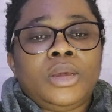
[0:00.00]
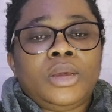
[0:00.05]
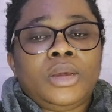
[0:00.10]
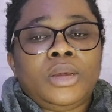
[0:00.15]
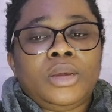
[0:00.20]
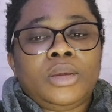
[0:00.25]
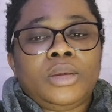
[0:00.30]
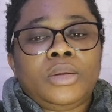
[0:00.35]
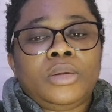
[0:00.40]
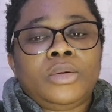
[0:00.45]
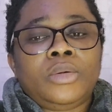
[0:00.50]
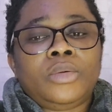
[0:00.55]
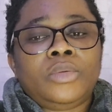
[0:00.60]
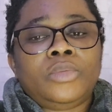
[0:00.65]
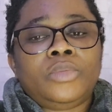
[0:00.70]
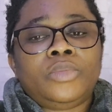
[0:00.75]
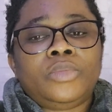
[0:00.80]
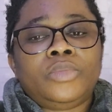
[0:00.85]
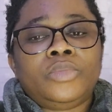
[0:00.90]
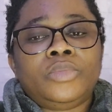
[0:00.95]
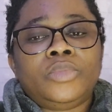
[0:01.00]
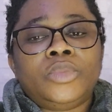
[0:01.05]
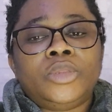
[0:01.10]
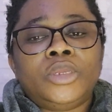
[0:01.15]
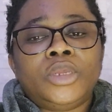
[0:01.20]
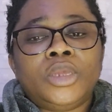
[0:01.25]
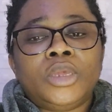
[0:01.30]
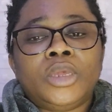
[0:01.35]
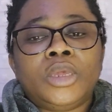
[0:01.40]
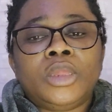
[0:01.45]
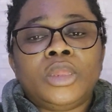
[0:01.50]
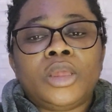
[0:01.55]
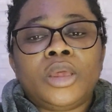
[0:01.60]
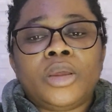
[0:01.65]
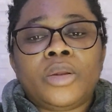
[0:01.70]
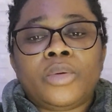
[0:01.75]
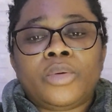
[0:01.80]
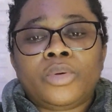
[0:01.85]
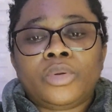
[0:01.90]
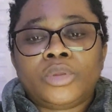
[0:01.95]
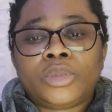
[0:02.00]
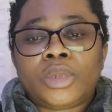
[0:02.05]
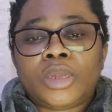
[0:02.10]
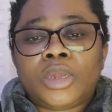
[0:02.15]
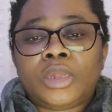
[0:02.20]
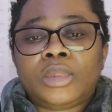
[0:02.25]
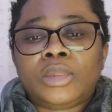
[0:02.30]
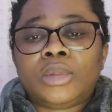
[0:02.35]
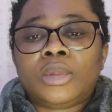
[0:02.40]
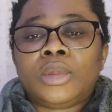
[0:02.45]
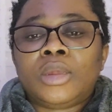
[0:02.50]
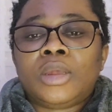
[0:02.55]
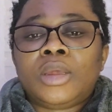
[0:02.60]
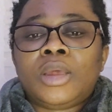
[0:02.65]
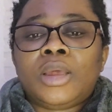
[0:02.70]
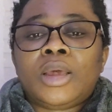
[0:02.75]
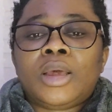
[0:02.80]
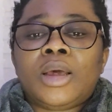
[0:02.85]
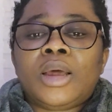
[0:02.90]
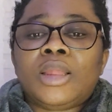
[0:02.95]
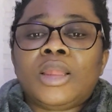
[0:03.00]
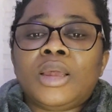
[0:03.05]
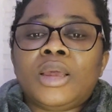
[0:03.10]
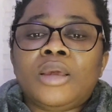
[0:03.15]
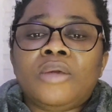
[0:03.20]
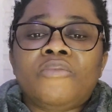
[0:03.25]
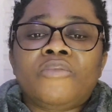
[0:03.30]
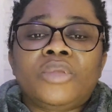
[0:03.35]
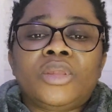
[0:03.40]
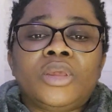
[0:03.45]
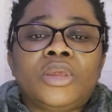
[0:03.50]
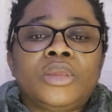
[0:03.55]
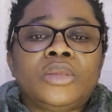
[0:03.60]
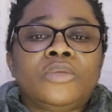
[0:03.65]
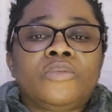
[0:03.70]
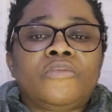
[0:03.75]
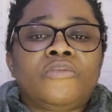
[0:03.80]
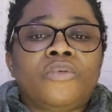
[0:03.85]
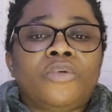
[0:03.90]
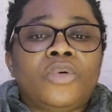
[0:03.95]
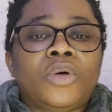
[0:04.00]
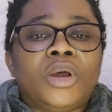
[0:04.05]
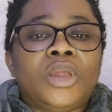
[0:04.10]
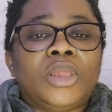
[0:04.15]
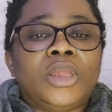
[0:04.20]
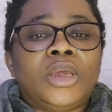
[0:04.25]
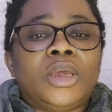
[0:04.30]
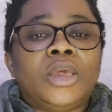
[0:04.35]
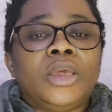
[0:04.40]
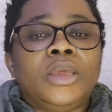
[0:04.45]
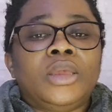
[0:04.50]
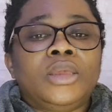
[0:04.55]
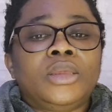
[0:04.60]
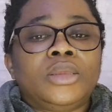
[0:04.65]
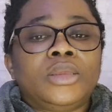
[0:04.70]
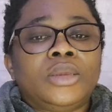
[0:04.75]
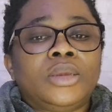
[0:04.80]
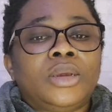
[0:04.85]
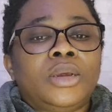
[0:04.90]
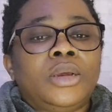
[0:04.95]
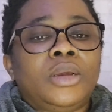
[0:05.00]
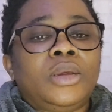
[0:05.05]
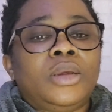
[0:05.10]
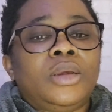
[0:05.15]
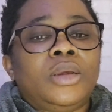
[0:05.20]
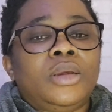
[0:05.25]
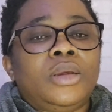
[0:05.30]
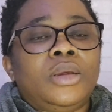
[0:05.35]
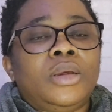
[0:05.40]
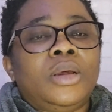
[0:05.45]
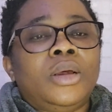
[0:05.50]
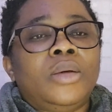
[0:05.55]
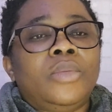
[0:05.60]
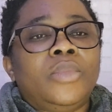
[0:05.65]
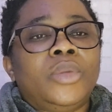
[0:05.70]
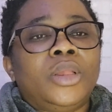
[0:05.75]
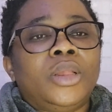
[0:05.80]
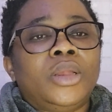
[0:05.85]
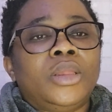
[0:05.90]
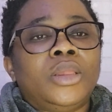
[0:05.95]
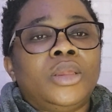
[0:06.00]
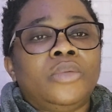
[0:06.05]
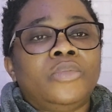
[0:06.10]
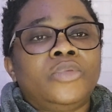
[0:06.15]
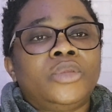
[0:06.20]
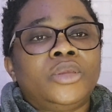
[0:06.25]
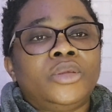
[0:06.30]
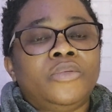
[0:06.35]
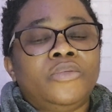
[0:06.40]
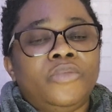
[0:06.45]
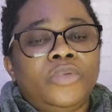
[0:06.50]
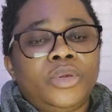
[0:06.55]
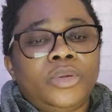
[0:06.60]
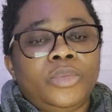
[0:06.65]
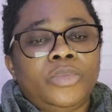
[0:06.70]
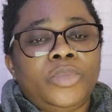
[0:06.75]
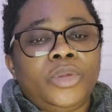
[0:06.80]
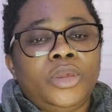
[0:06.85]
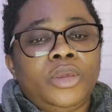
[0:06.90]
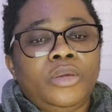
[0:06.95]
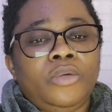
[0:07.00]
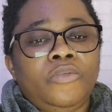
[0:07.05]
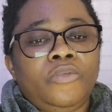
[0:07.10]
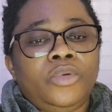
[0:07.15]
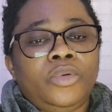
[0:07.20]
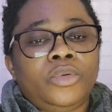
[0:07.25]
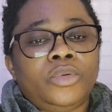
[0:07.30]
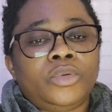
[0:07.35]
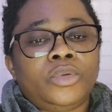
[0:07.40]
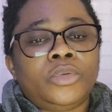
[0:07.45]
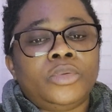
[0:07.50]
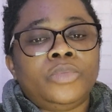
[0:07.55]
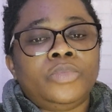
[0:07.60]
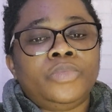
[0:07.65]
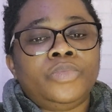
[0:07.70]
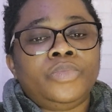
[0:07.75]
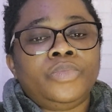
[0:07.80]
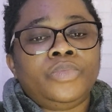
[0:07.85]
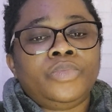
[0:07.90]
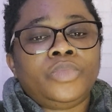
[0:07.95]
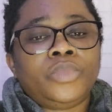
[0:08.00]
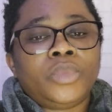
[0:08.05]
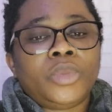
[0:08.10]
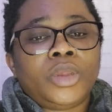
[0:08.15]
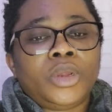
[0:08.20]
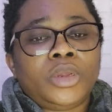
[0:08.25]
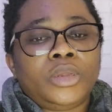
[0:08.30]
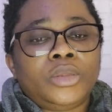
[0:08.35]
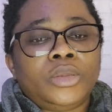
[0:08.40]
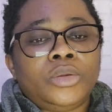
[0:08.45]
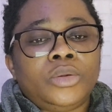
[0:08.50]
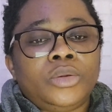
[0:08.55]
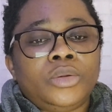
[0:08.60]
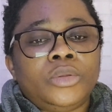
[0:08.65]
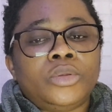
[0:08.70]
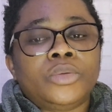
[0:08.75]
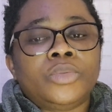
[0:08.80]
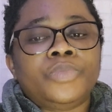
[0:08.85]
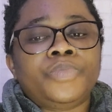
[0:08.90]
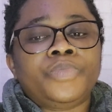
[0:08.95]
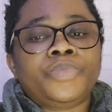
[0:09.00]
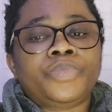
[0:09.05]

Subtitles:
uh, thinking errors and gather evidence for and against her maladaptive behaviors and thoughts.